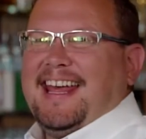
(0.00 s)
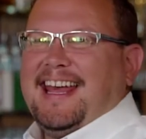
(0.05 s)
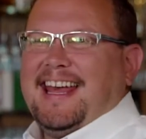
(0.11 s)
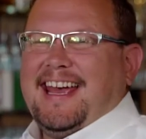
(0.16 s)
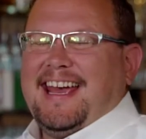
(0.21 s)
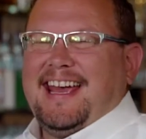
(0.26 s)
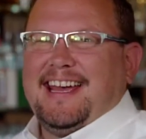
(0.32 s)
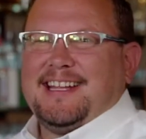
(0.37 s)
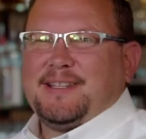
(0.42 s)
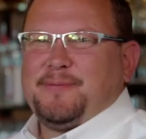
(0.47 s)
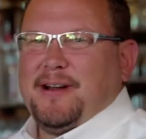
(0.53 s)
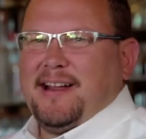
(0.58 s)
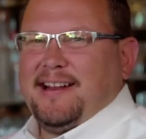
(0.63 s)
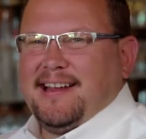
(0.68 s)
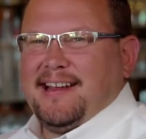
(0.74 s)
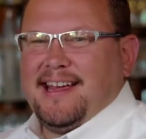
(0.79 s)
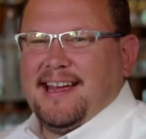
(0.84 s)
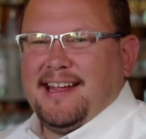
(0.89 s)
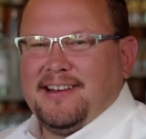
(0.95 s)
Hey, it's
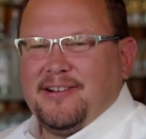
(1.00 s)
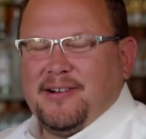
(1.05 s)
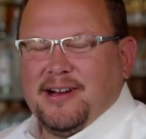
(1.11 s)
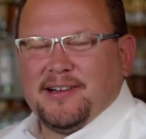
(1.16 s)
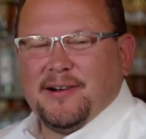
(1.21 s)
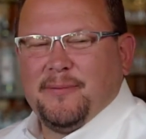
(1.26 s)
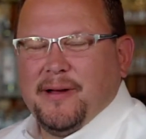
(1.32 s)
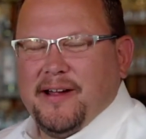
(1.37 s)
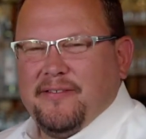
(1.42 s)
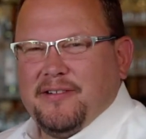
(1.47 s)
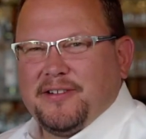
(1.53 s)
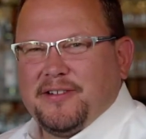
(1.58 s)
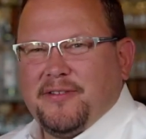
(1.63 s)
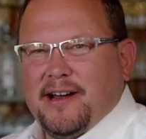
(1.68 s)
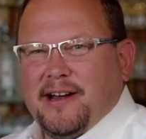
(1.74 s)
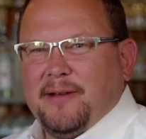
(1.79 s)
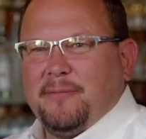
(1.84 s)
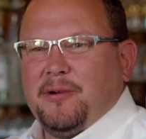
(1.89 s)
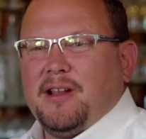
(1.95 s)
Bretton again, Director of Beverage
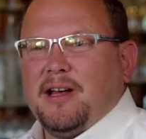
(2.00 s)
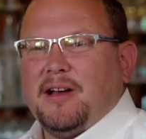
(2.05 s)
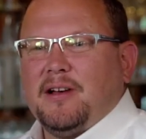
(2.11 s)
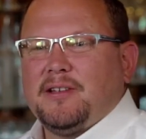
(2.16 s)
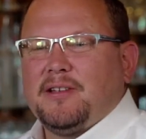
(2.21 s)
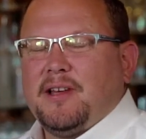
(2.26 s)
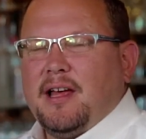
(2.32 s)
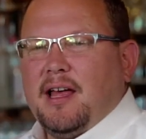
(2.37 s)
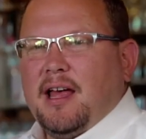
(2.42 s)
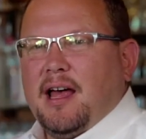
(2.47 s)
for Eddie Merlot's.